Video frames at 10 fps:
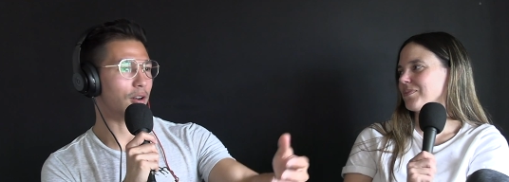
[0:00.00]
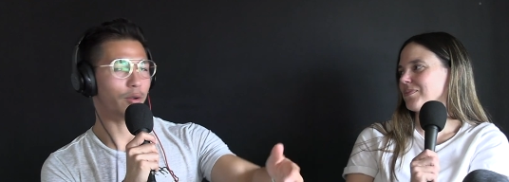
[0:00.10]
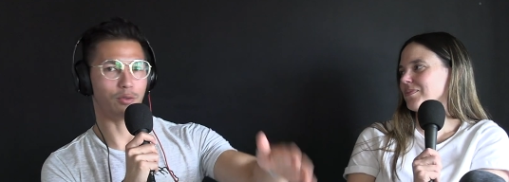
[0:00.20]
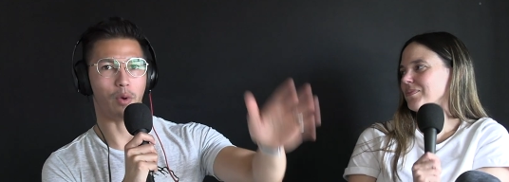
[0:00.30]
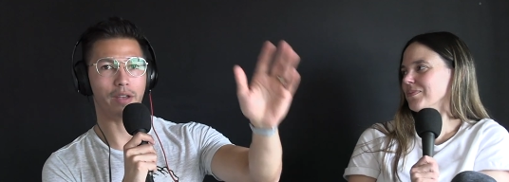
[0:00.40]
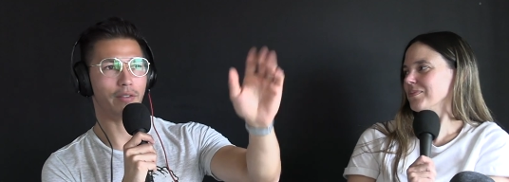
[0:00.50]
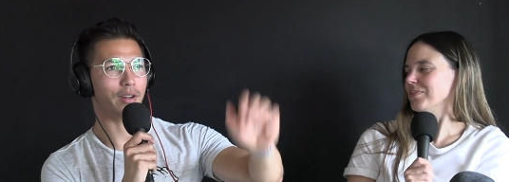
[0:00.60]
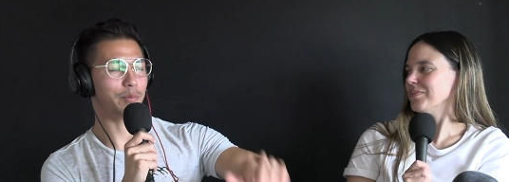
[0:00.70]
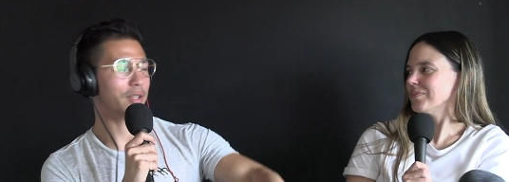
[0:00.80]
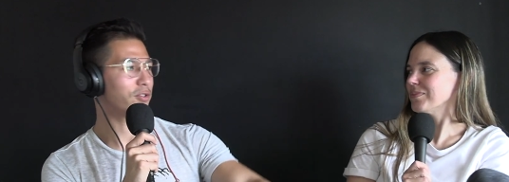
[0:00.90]
Speaker 1: always
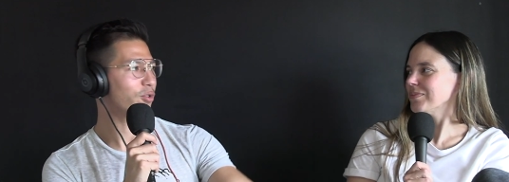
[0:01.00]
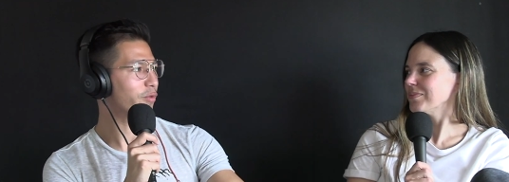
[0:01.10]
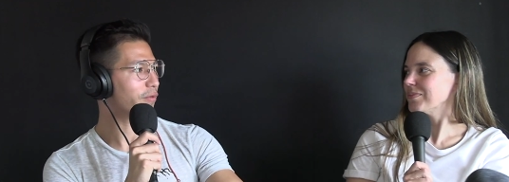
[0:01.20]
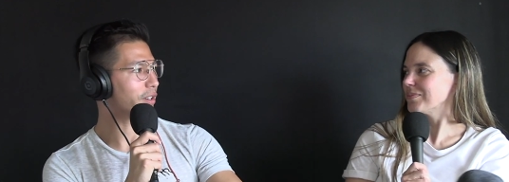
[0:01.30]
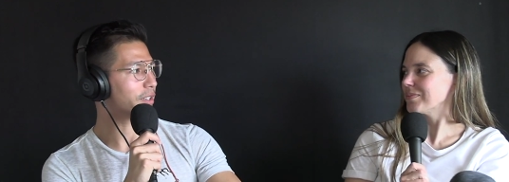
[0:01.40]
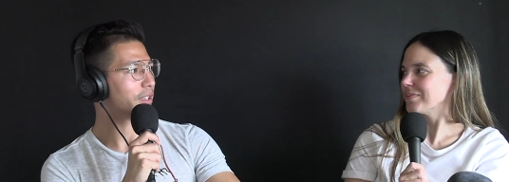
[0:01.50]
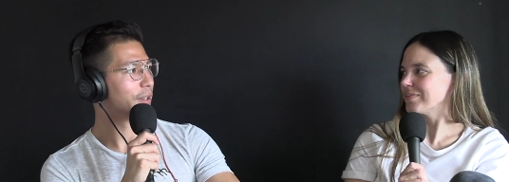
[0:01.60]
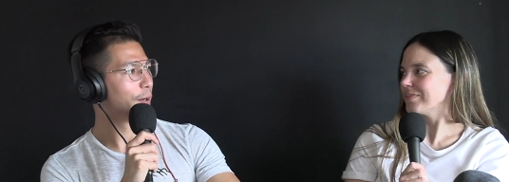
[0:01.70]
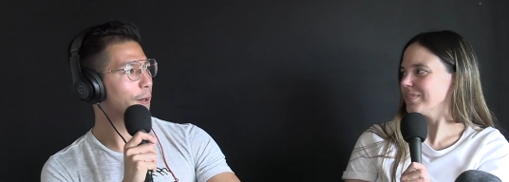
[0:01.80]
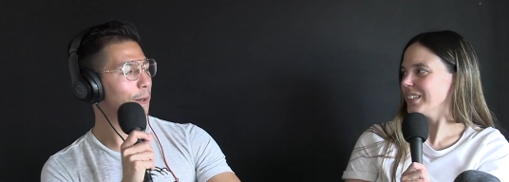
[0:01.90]
waving and being super friendly.
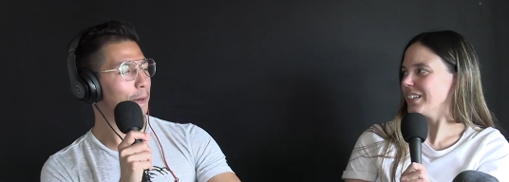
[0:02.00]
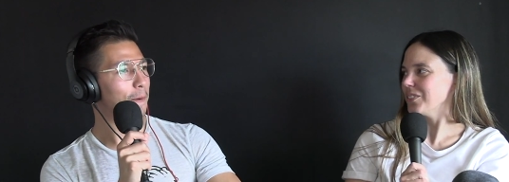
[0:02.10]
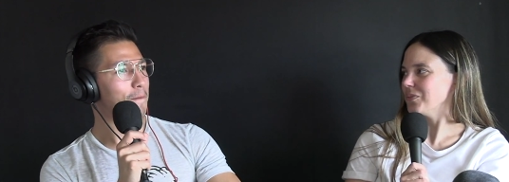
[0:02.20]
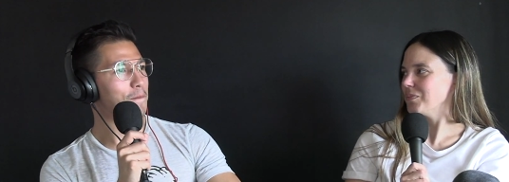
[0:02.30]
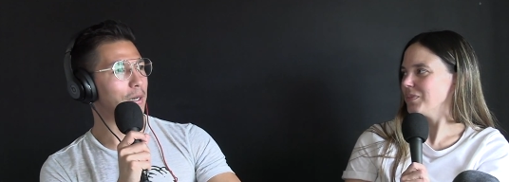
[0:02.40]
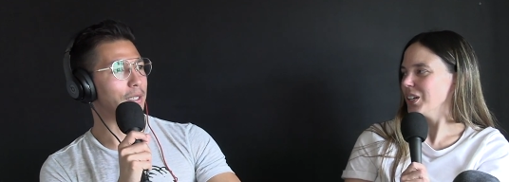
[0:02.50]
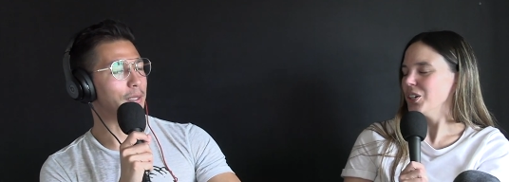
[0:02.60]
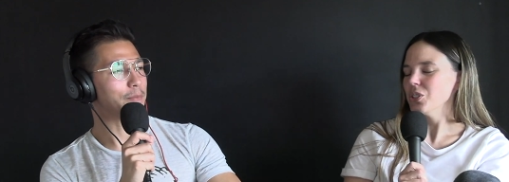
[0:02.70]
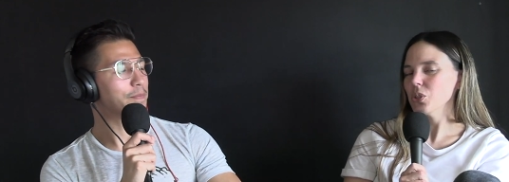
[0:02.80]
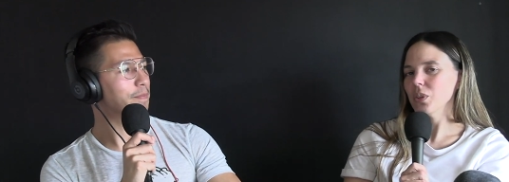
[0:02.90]
Yeah.
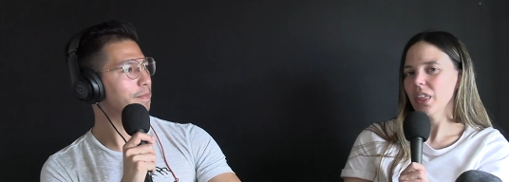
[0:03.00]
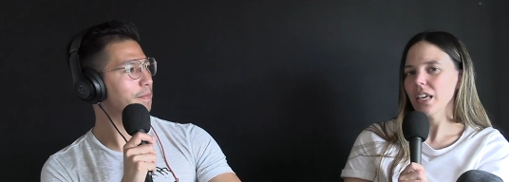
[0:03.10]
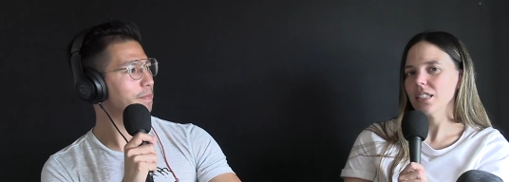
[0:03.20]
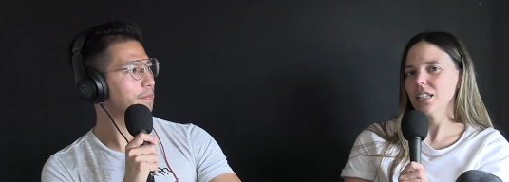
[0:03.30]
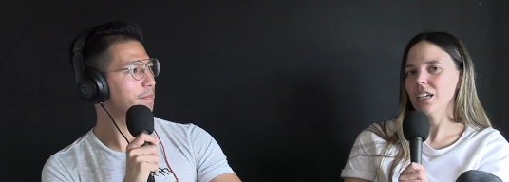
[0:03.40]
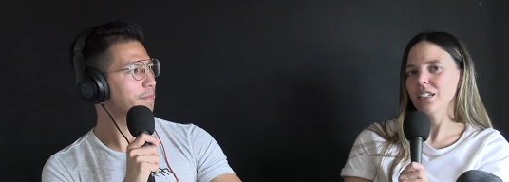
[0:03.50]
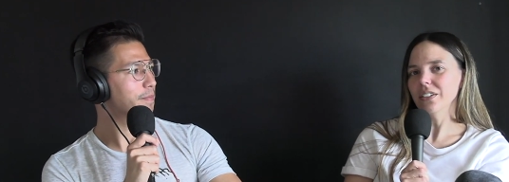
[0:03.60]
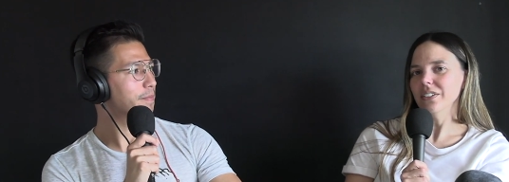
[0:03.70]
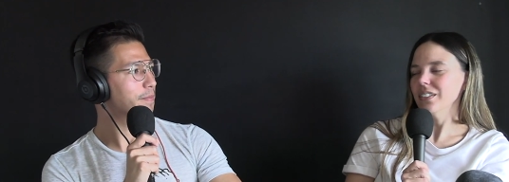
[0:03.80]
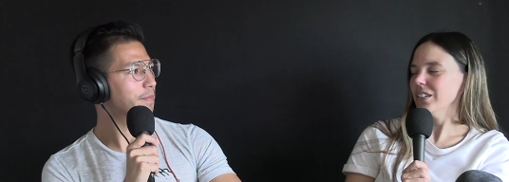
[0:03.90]
Um,
Speaker 2: so with that said...
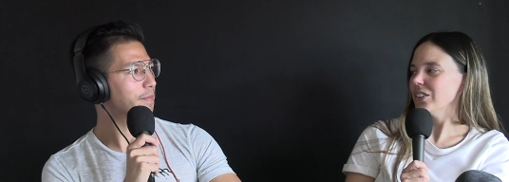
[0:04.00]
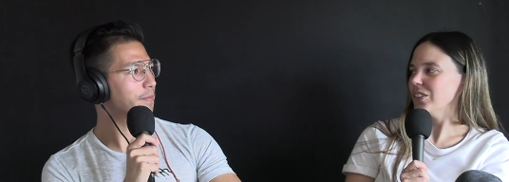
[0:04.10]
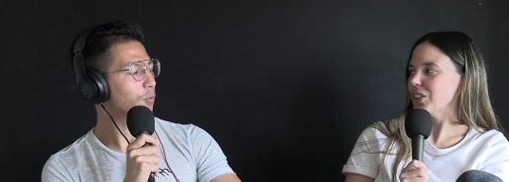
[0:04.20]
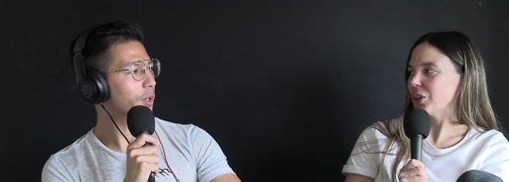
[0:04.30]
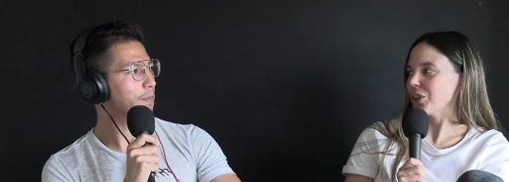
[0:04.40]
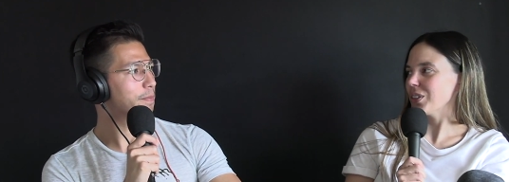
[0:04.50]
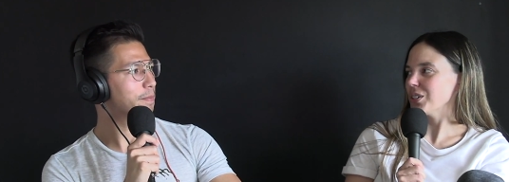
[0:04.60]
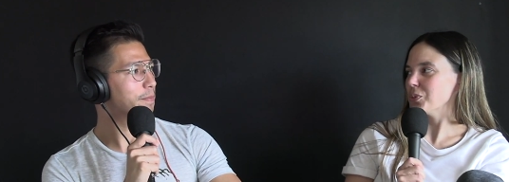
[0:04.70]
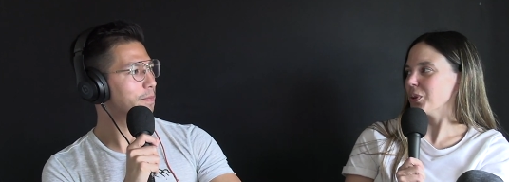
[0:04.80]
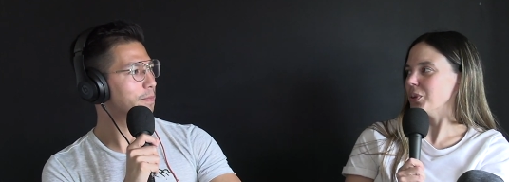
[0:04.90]
There what? are
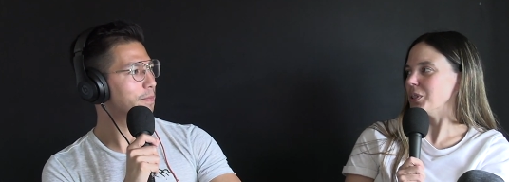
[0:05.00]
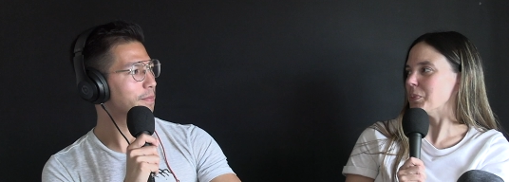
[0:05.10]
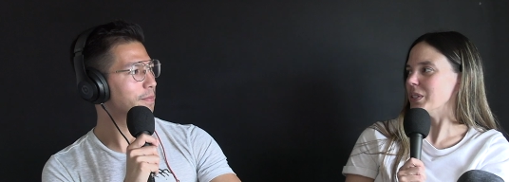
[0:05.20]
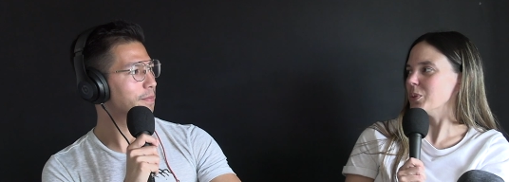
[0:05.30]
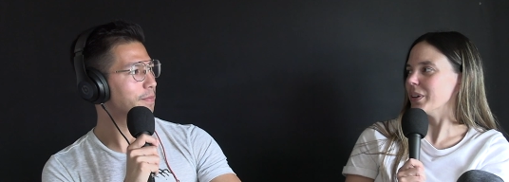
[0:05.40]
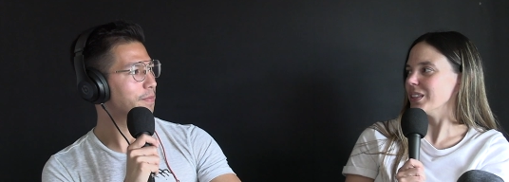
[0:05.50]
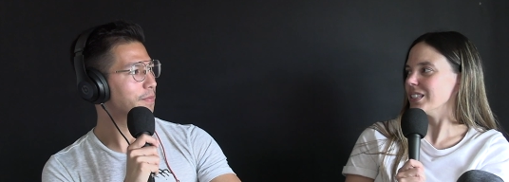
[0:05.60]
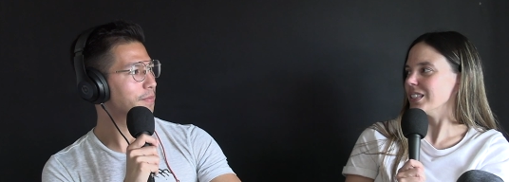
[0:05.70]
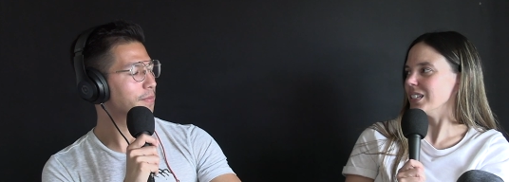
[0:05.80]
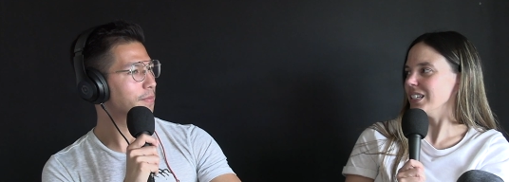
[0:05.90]
things we're going to miss about
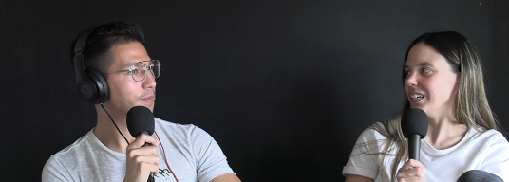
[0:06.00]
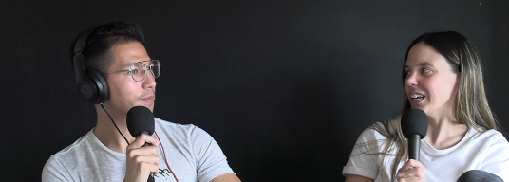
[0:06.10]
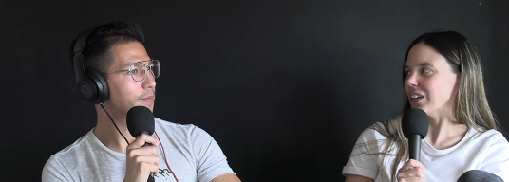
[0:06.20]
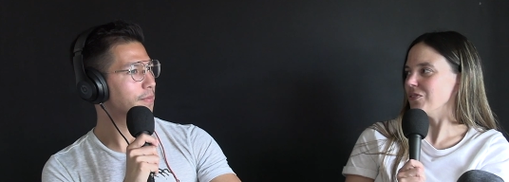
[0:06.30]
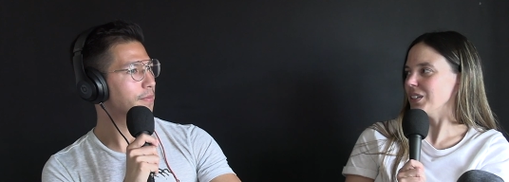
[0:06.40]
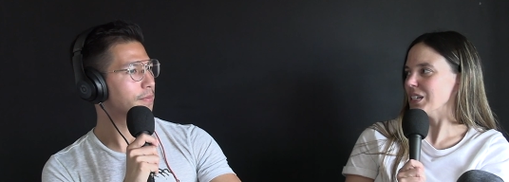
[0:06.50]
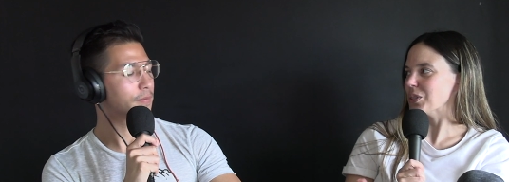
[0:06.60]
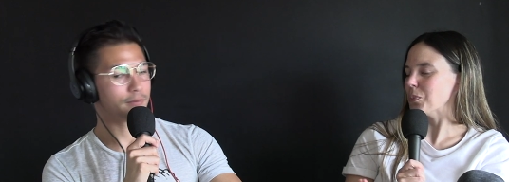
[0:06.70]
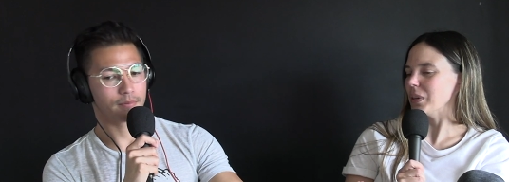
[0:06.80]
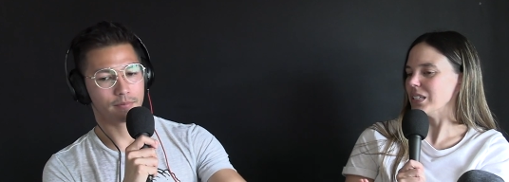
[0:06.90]
the city, and I feel
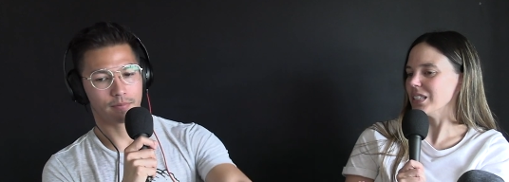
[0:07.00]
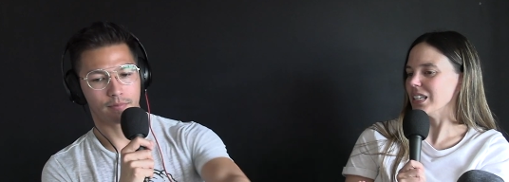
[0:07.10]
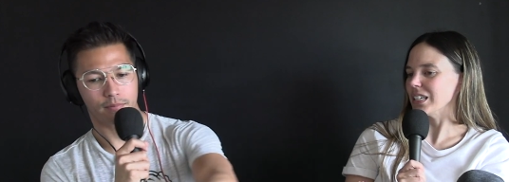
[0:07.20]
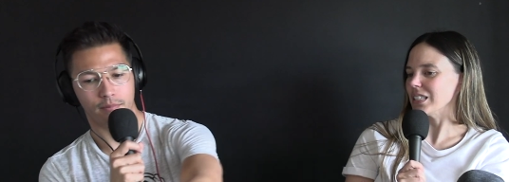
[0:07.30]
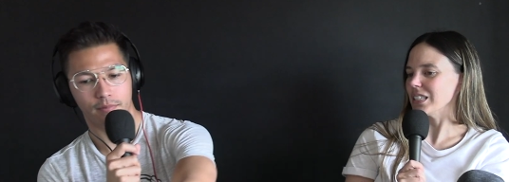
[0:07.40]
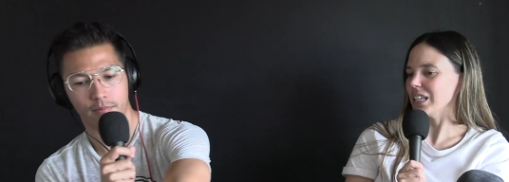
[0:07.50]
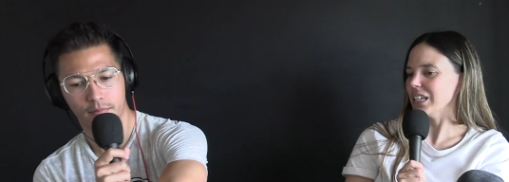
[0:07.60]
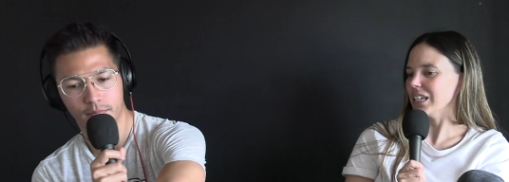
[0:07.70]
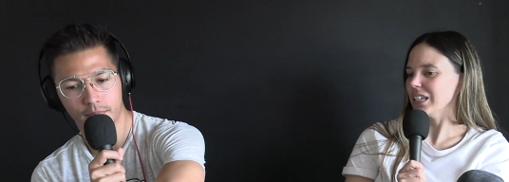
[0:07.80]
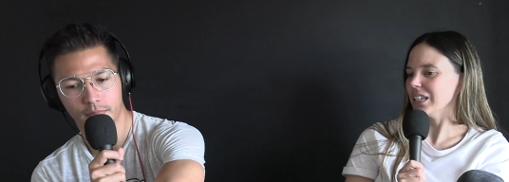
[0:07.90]
like the biggest thing is
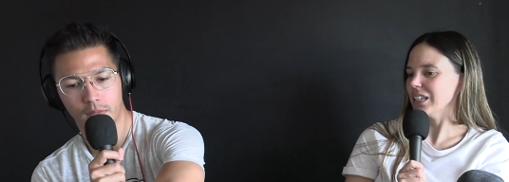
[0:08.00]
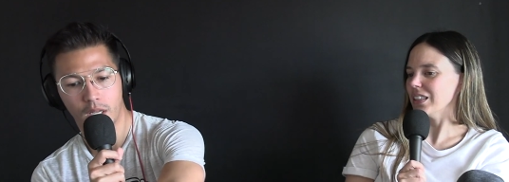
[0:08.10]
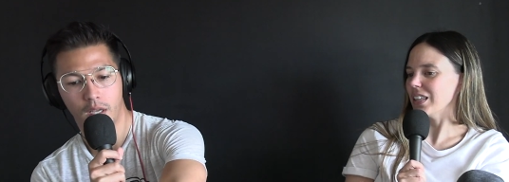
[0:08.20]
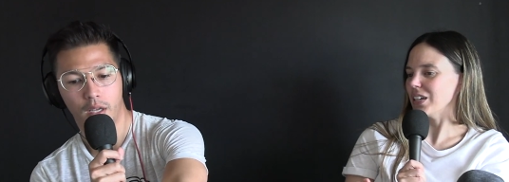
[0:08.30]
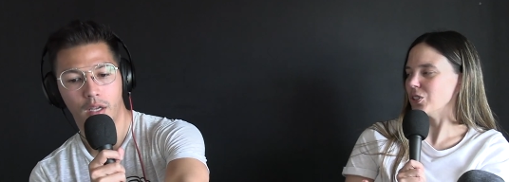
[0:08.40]
like the